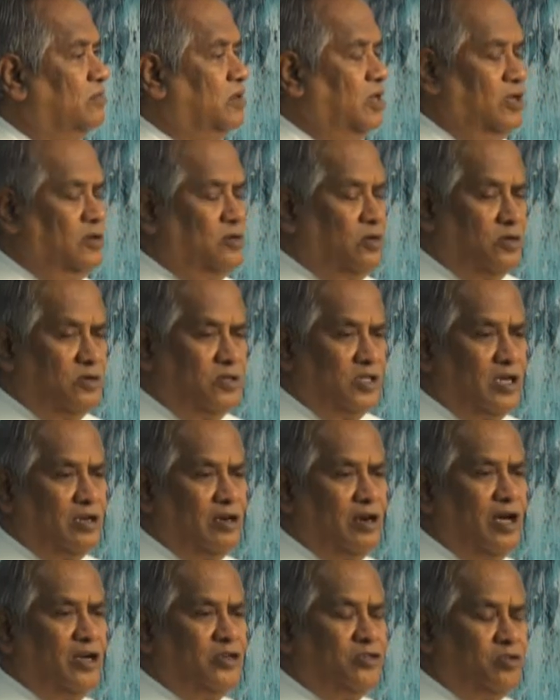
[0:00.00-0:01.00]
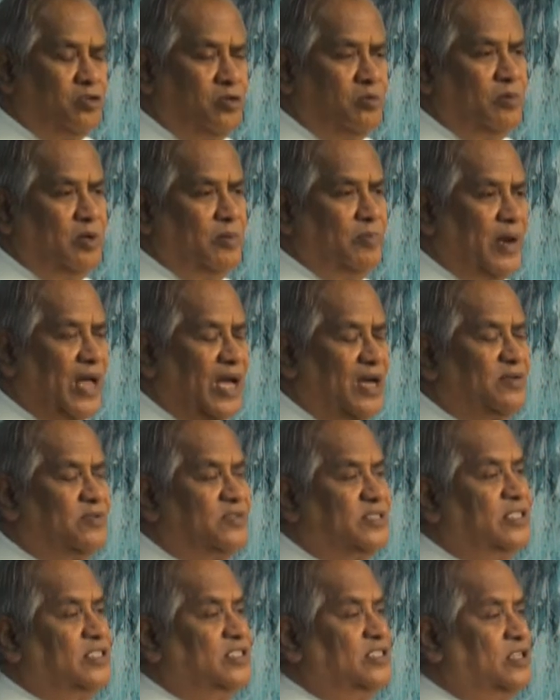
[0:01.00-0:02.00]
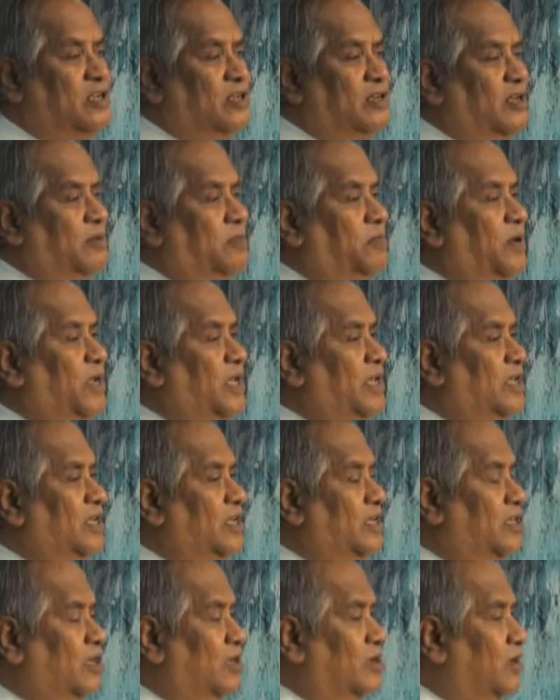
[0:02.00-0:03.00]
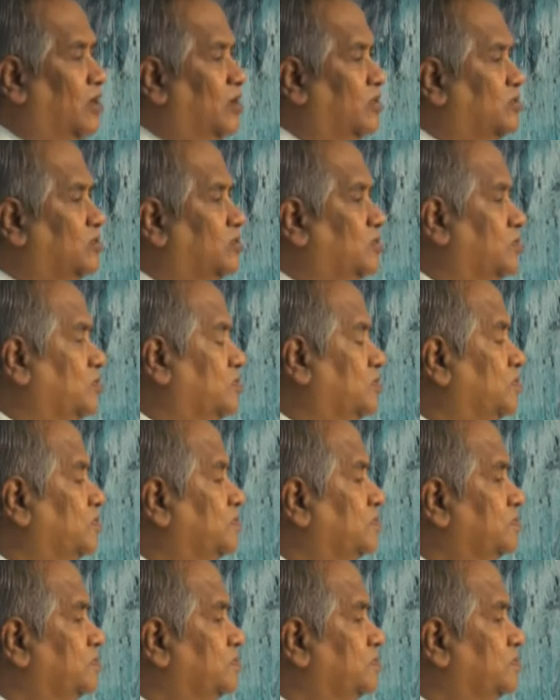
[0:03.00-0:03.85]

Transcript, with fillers: When you go to the classroom, you pray. I have seen children praying in the classroom.